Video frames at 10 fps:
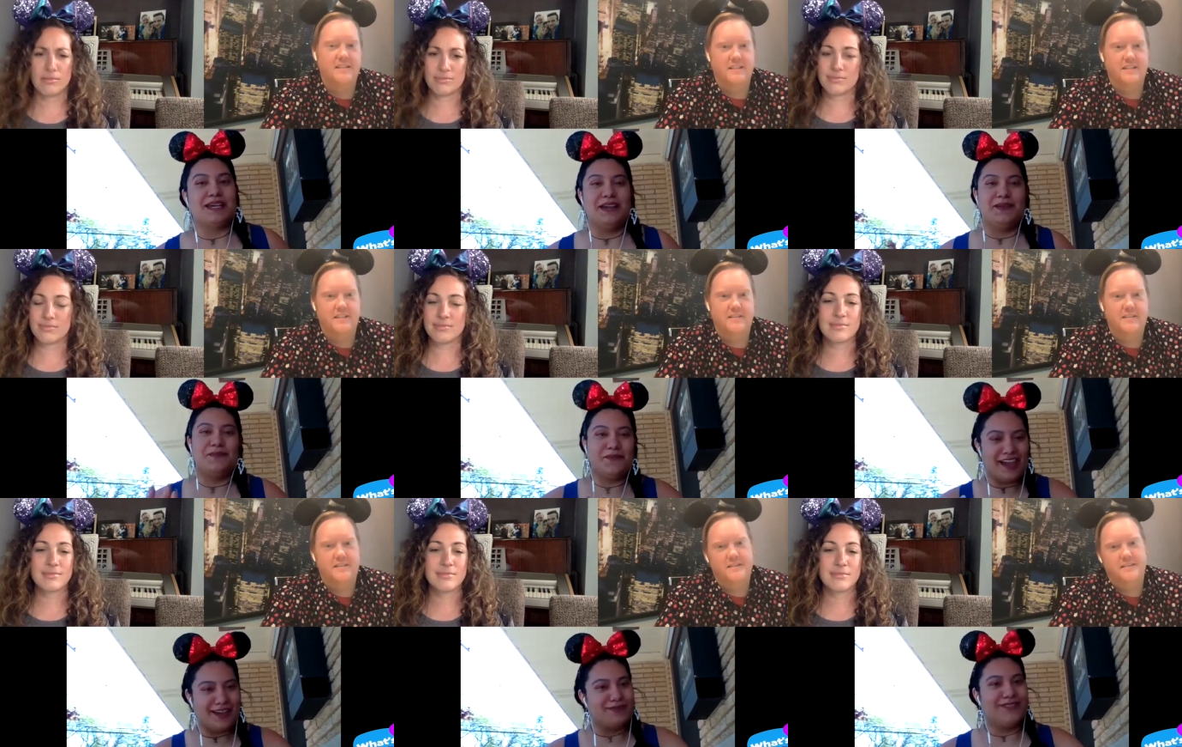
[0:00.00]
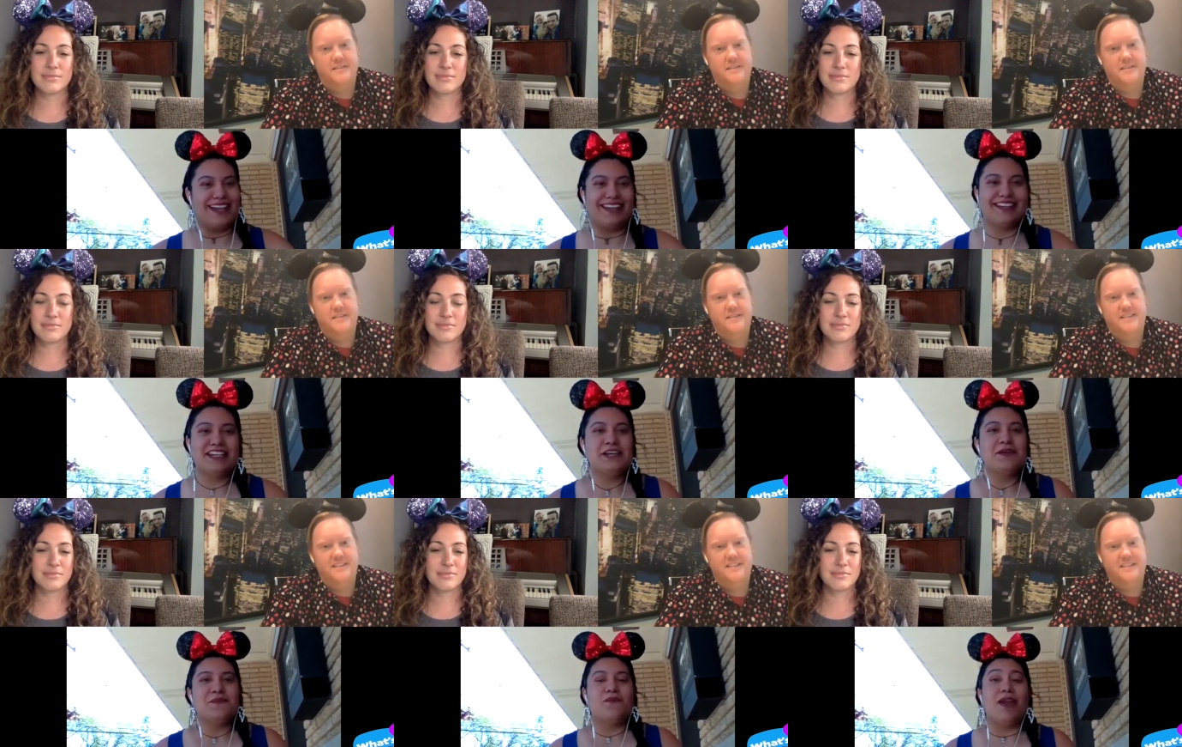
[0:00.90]
Speaker 1: I am like
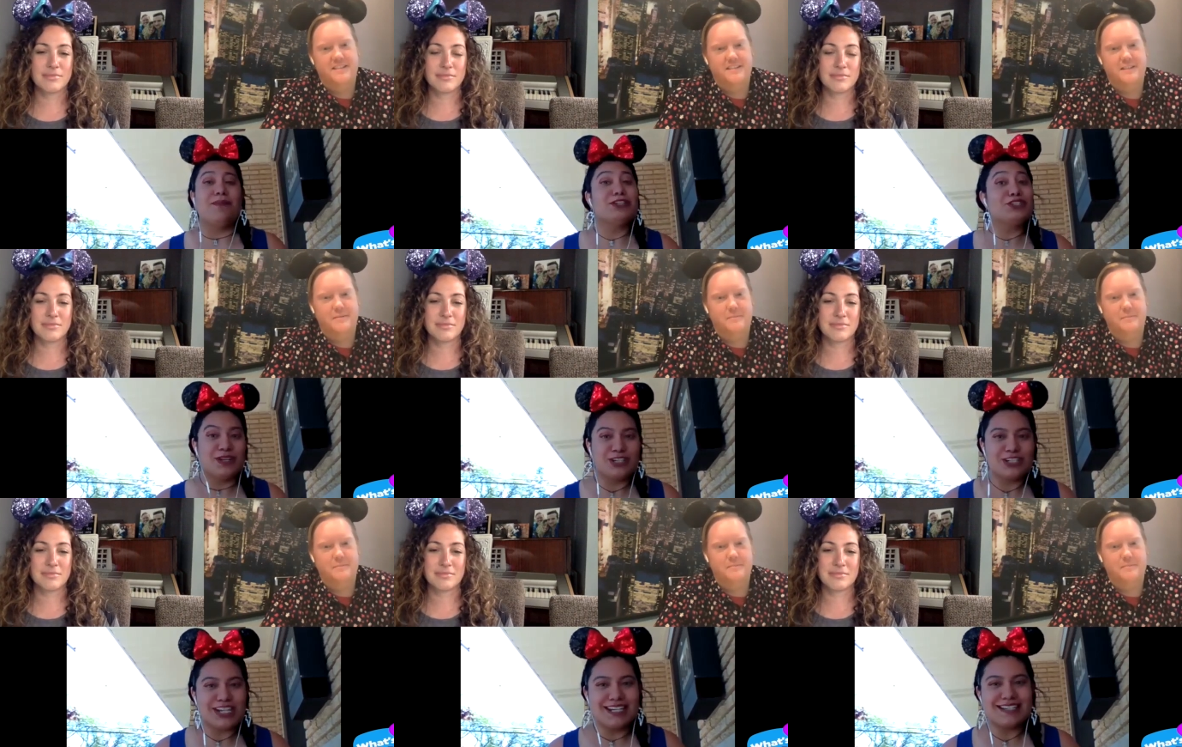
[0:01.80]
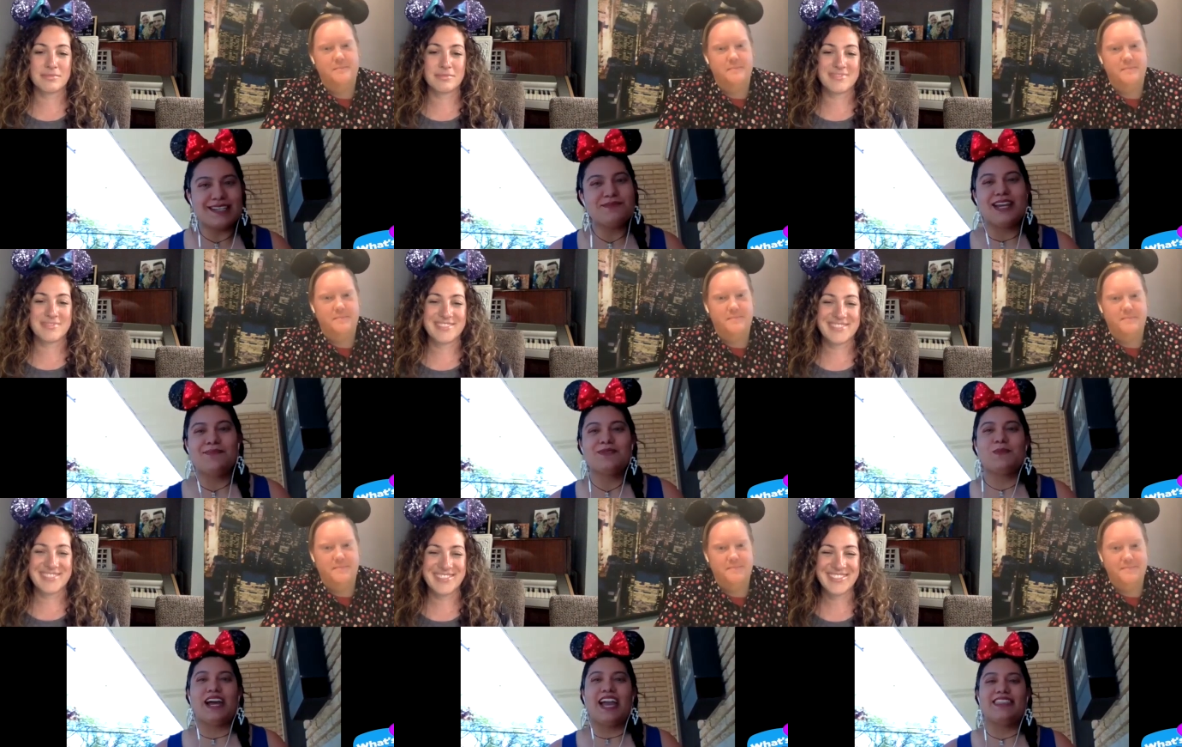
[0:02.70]
maybe too understanding sometimes,
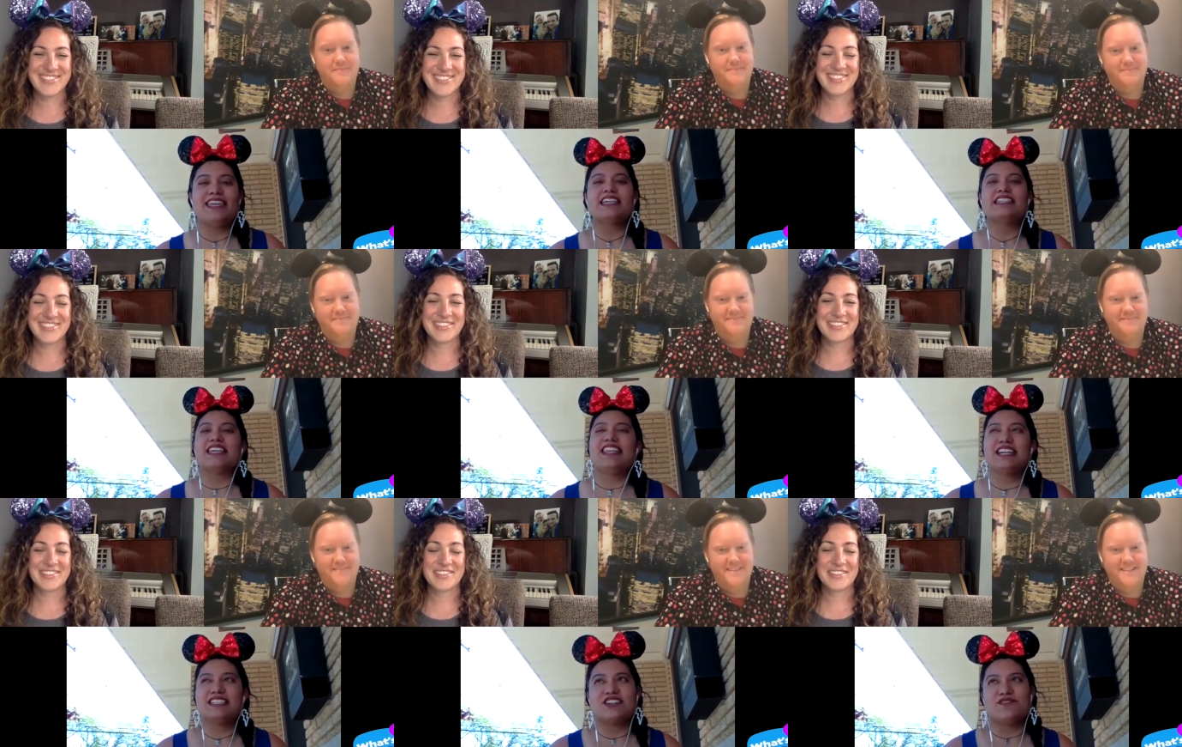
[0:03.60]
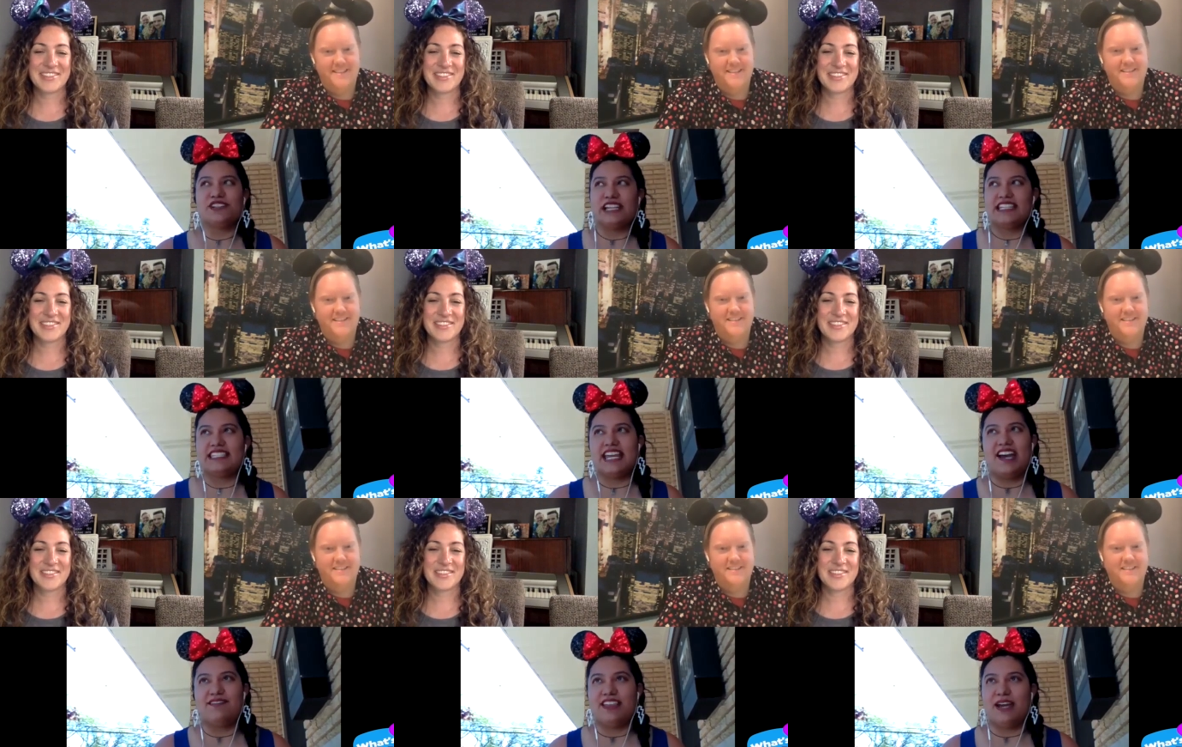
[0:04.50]
but I think it's I think it's good for kids to
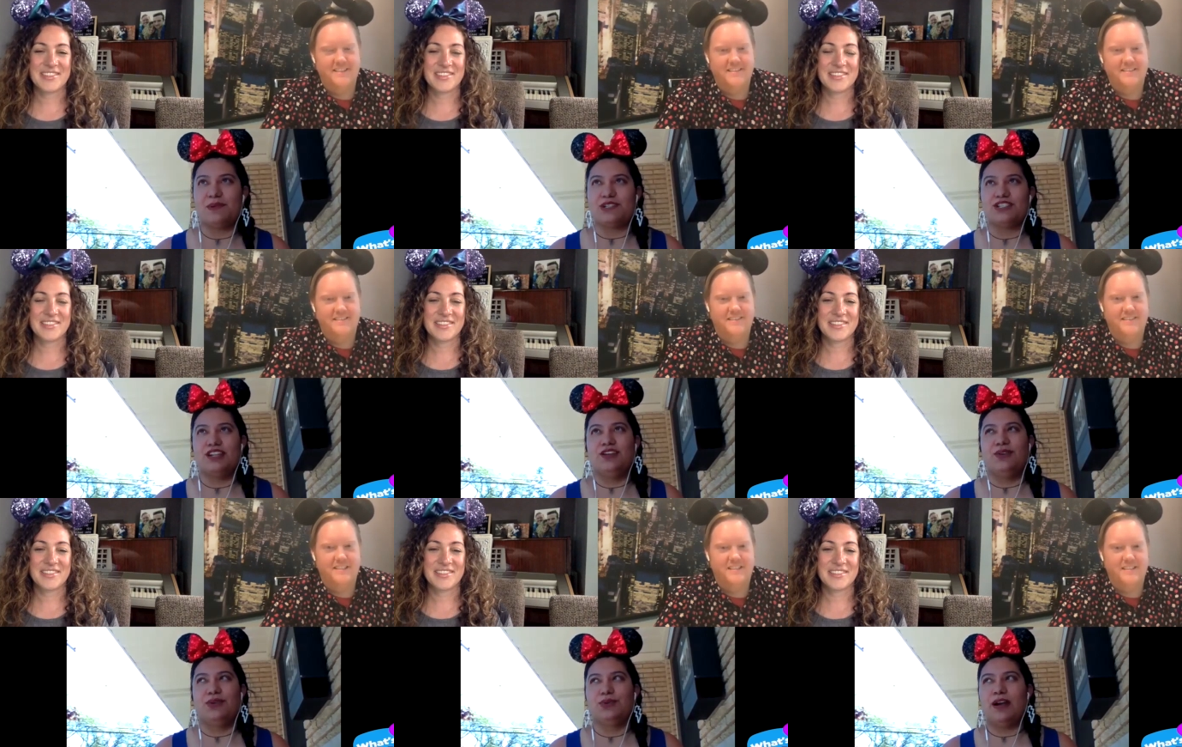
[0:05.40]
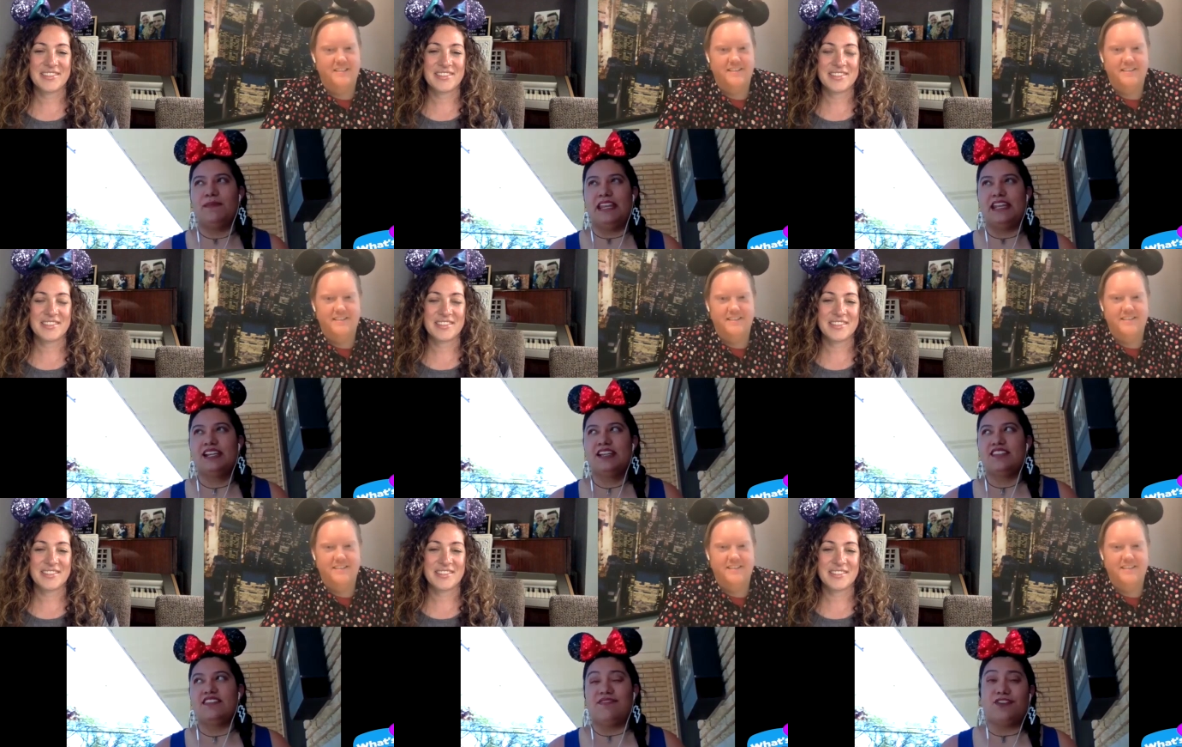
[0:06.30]
have that person who, I mean,
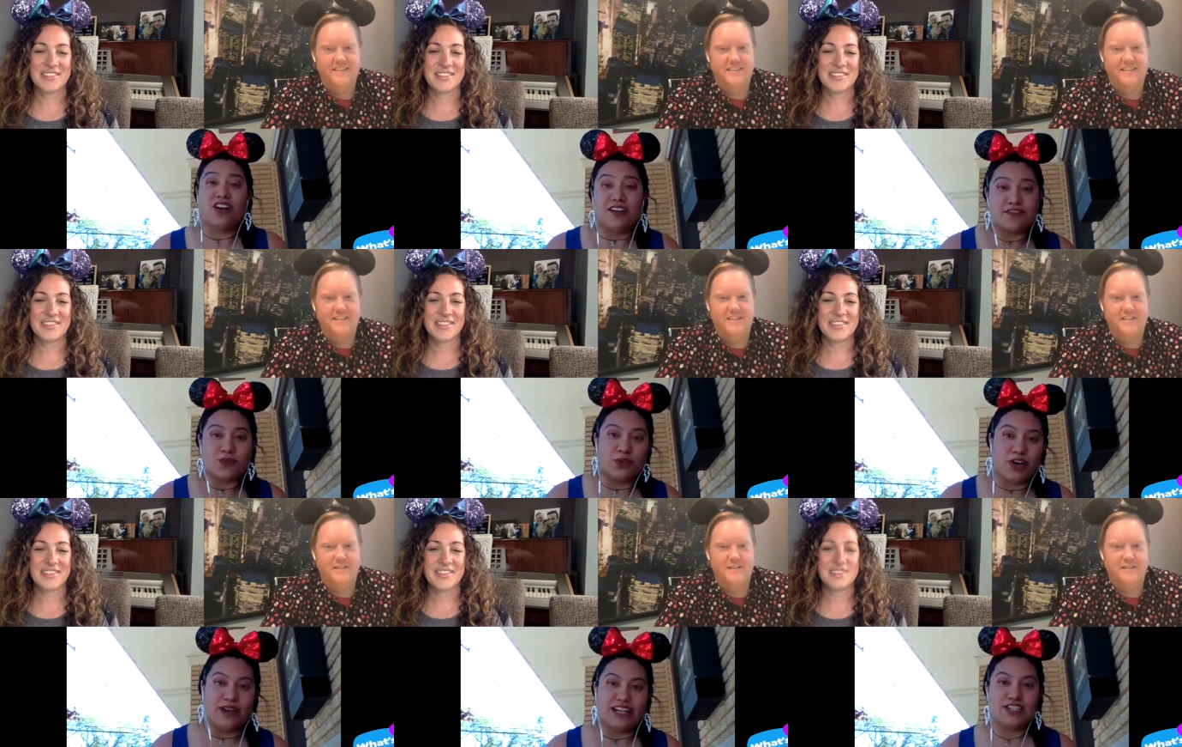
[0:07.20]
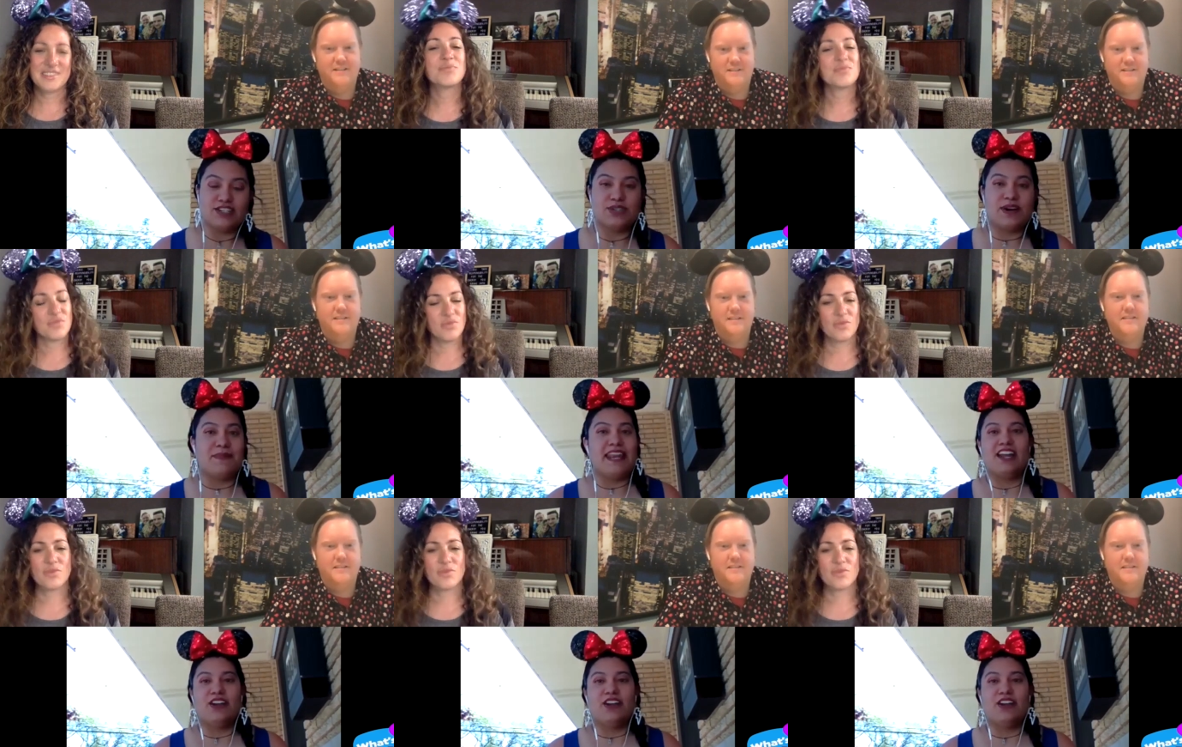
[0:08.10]
they feel comfortable going to. I mean, I